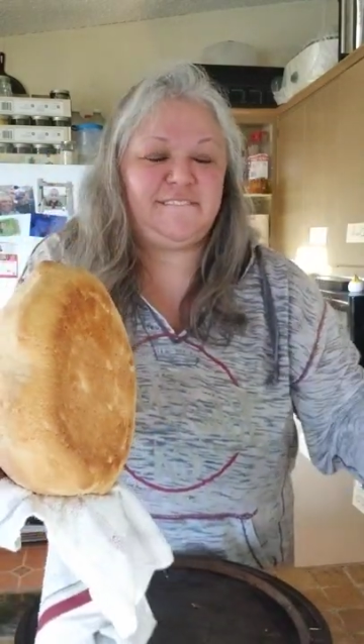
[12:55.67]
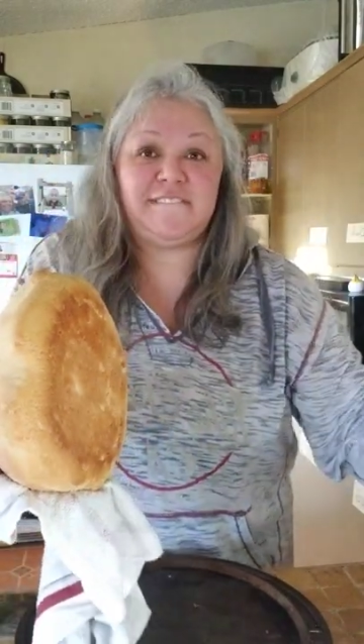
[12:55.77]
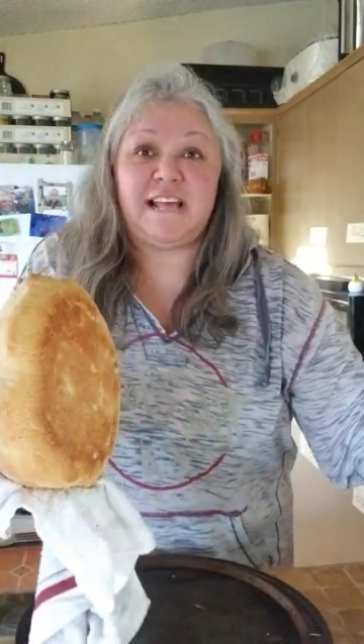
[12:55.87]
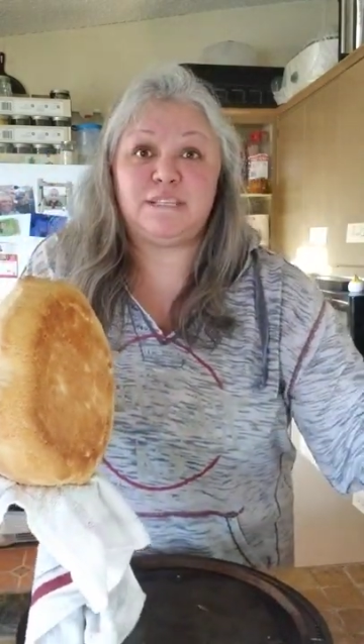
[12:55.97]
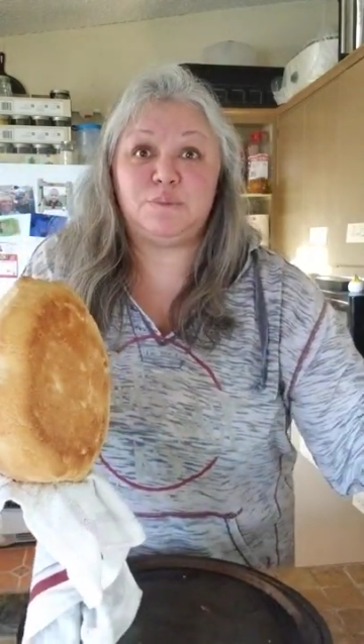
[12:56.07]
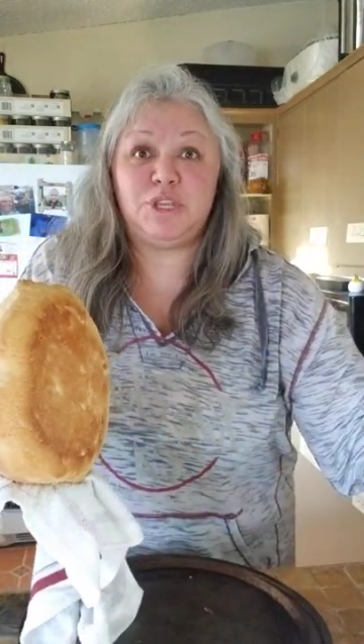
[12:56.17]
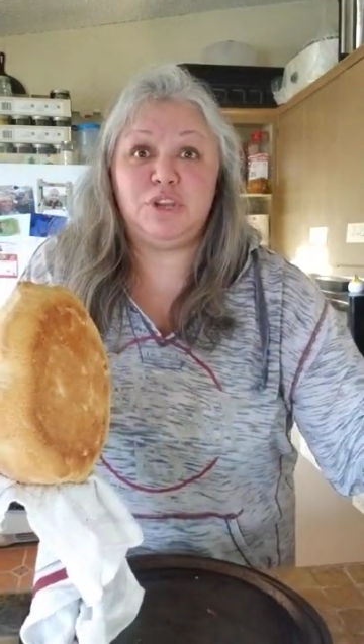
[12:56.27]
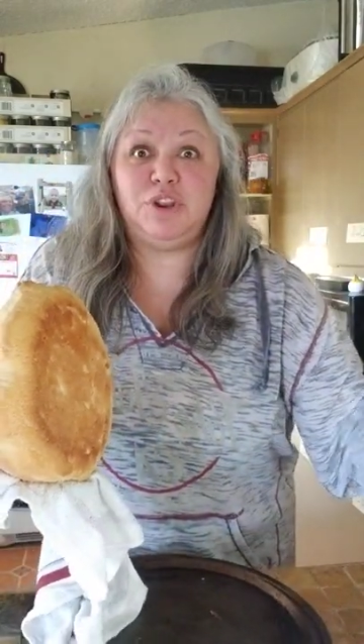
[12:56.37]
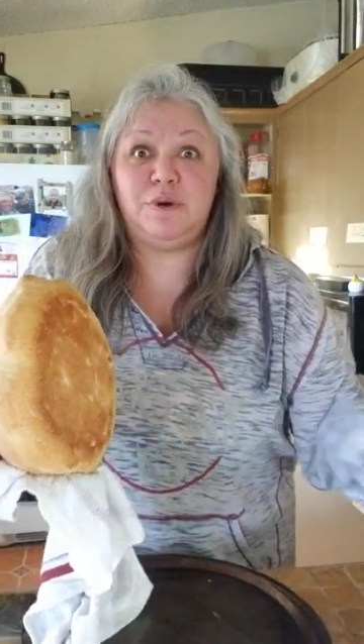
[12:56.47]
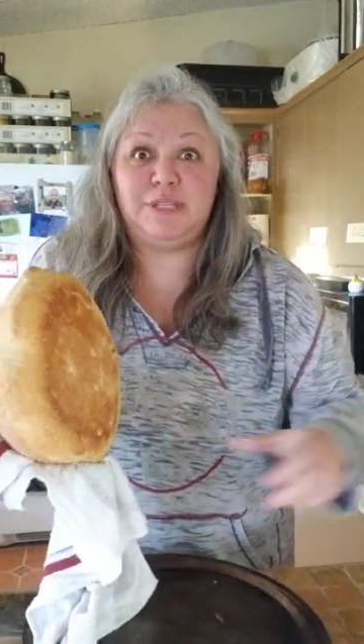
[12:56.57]
That's when
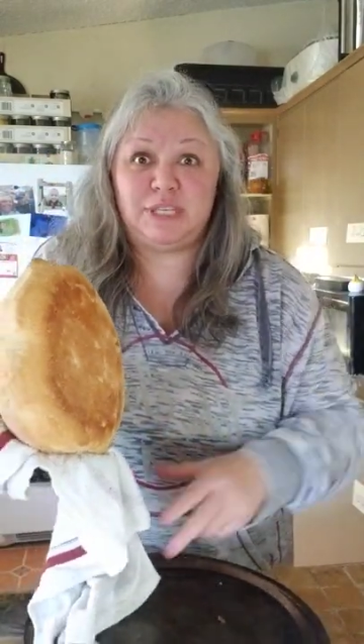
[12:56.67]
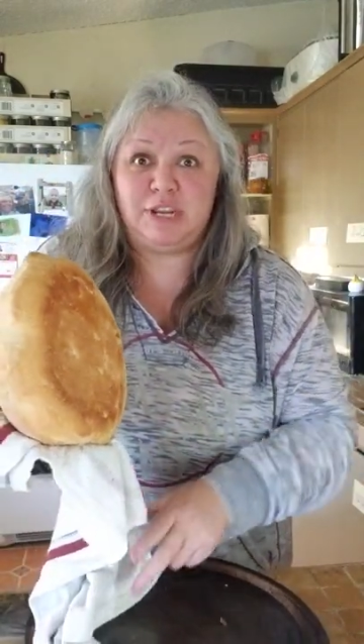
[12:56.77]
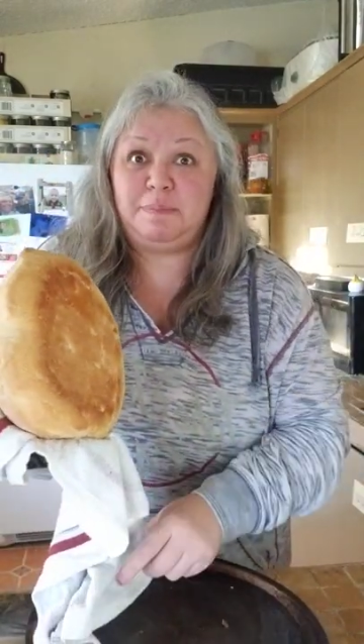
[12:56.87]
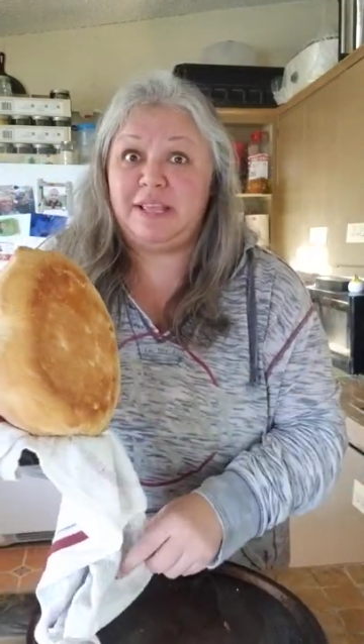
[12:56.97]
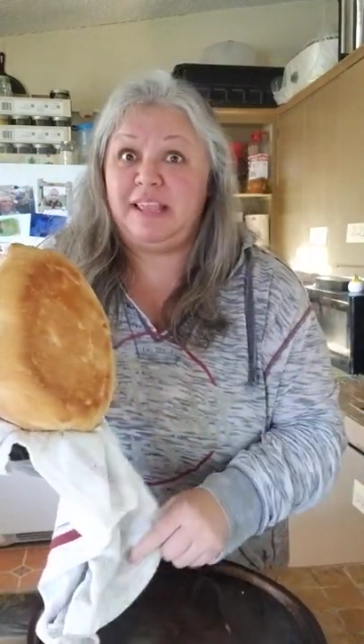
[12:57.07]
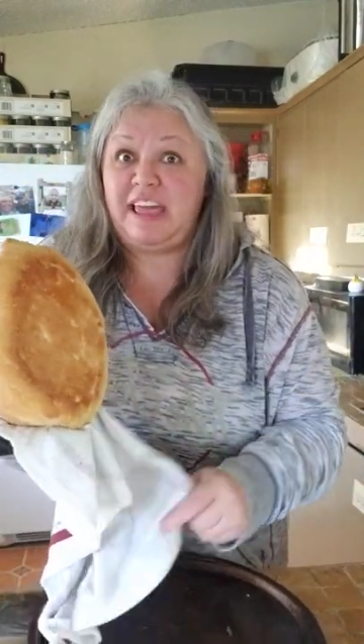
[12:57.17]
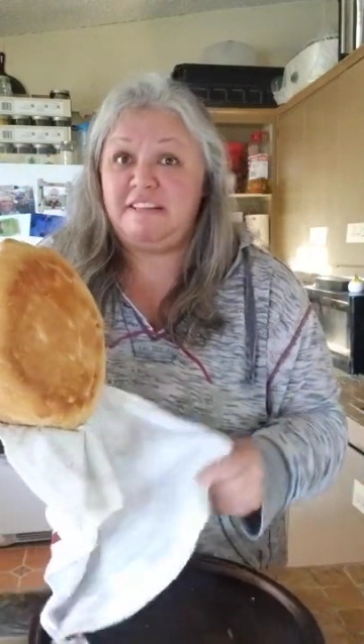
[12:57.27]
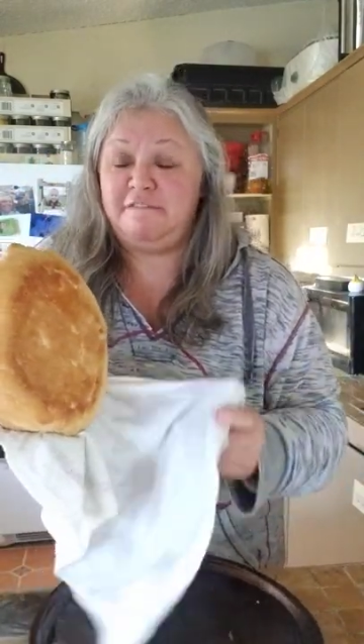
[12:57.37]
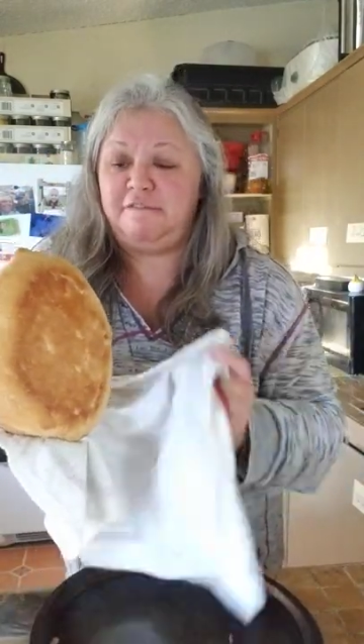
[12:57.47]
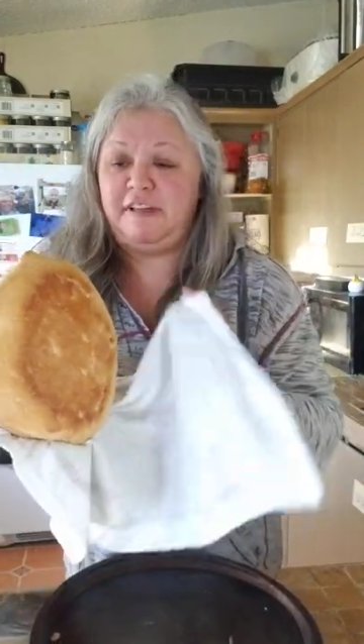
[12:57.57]
you know it's gonna be light
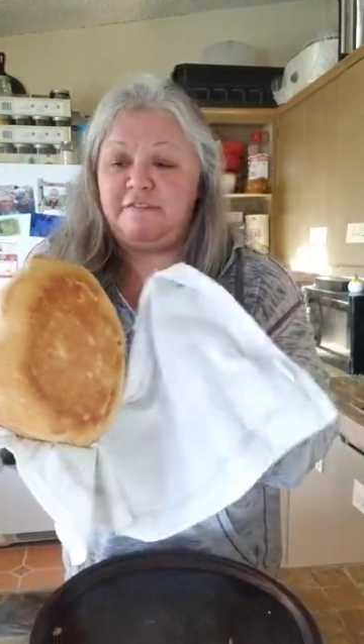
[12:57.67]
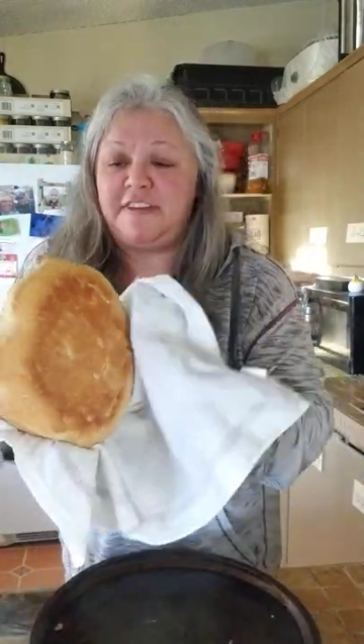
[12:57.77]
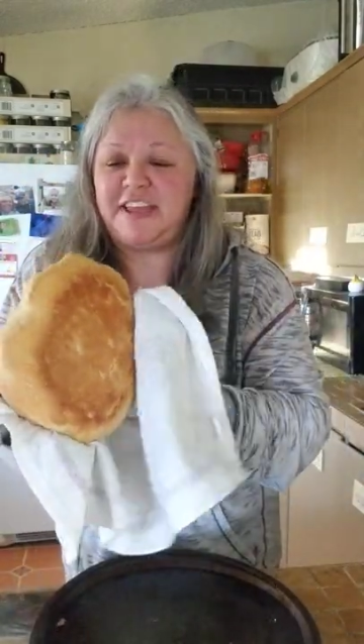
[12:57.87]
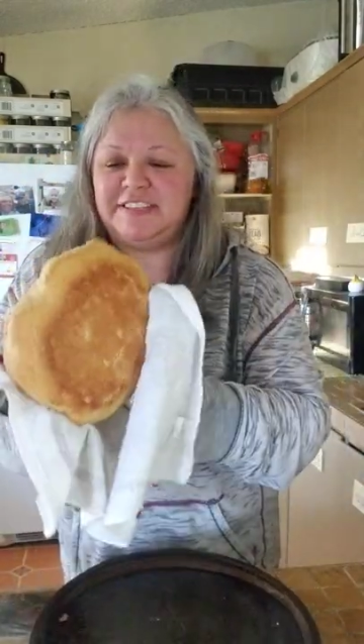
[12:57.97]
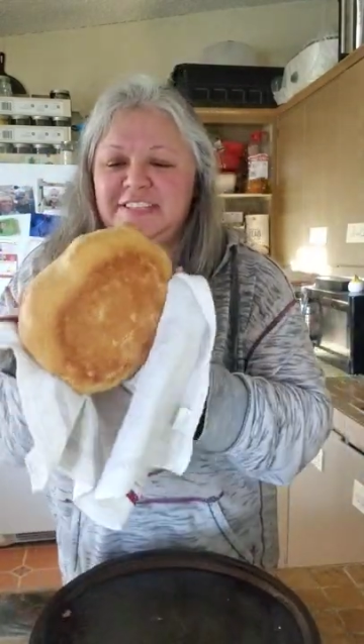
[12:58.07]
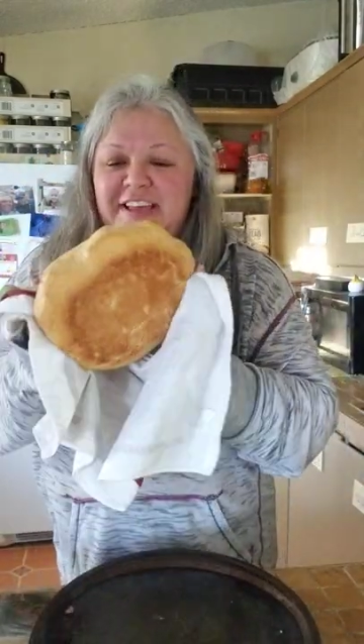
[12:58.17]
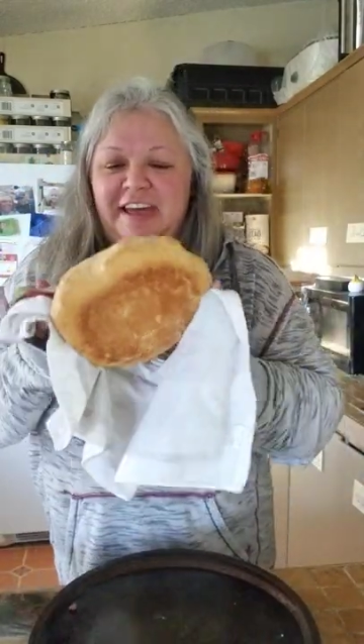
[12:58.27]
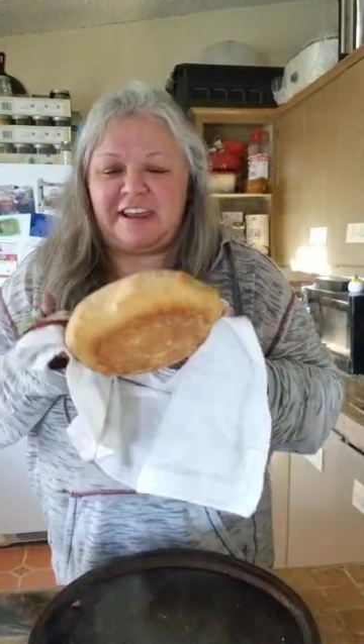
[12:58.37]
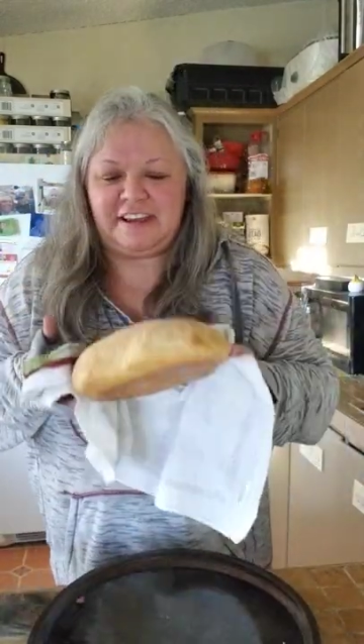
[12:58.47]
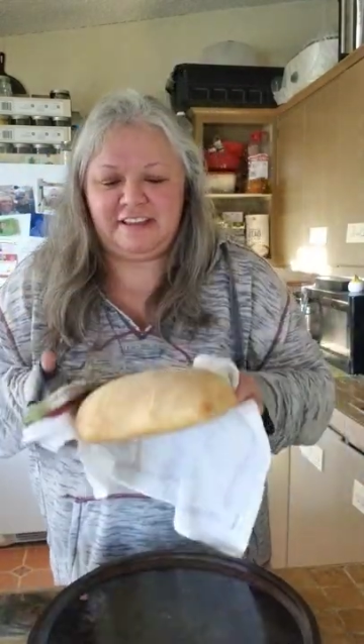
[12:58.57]
and fluffy
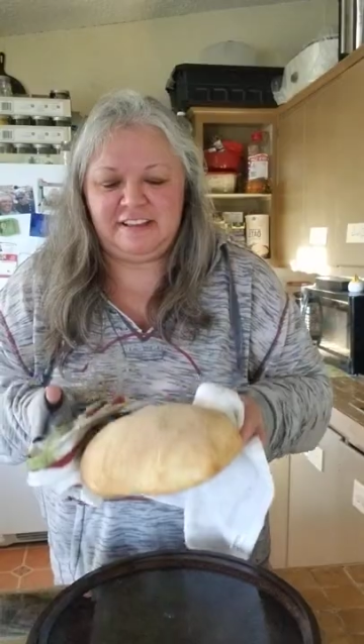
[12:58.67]
inside.